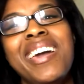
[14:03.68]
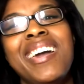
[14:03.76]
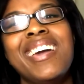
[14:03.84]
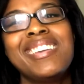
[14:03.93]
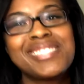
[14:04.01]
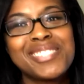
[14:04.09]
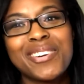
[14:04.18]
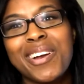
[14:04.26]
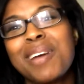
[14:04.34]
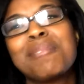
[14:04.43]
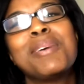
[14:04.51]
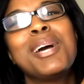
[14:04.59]

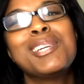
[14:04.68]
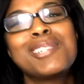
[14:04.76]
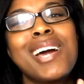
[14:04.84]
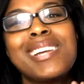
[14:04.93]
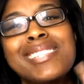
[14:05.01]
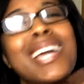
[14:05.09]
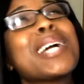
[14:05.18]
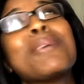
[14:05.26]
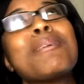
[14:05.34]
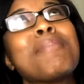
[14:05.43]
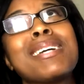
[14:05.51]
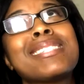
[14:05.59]
Instagram trying to take
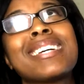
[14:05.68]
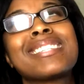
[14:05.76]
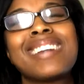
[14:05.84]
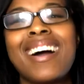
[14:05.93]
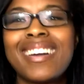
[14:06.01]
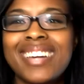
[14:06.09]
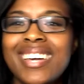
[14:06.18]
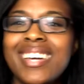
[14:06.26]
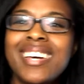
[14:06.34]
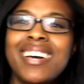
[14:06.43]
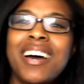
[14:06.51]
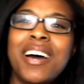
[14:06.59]
away my TikTok.
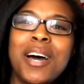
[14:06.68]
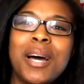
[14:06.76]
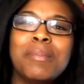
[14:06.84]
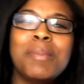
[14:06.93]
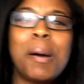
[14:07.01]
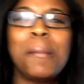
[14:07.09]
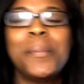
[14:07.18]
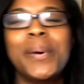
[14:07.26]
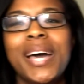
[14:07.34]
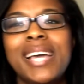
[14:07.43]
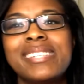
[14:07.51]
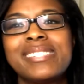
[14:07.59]

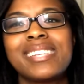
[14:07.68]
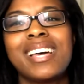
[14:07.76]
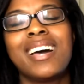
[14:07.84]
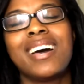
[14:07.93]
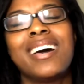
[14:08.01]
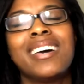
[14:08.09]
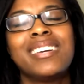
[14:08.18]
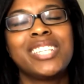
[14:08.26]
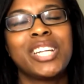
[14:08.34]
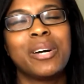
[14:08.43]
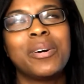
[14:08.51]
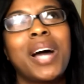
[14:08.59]
But
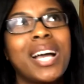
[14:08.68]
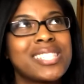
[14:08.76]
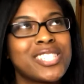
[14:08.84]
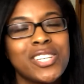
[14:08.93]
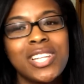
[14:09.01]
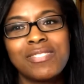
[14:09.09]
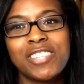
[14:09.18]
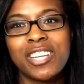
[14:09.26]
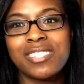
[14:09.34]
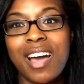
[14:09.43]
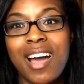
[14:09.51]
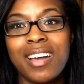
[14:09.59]
I still love
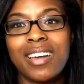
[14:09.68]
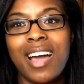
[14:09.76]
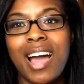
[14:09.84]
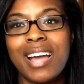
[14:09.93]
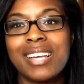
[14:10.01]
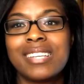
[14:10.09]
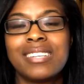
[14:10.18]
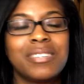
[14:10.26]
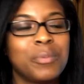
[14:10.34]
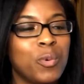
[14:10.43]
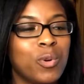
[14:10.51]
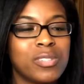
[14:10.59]
TikTok. I
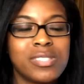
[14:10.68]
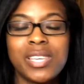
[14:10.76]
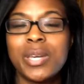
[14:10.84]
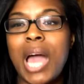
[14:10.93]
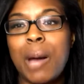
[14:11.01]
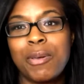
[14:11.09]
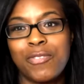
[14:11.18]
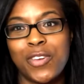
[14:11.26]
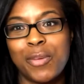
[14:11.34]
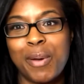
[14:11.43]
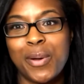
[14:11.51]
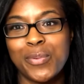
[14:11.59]
will see how we
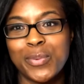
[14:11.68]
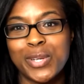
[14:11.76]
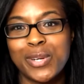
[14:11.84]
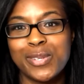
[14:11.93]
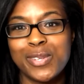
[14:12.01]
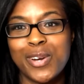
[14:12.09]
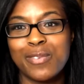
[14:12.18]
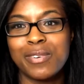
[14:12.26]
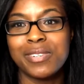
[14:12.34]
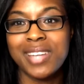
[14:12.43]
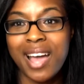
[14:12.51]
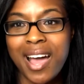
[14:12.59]
feel about Reels
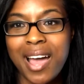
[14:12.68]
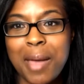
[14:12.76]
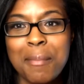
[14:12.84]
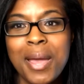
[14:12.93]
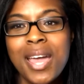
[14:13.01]
over time.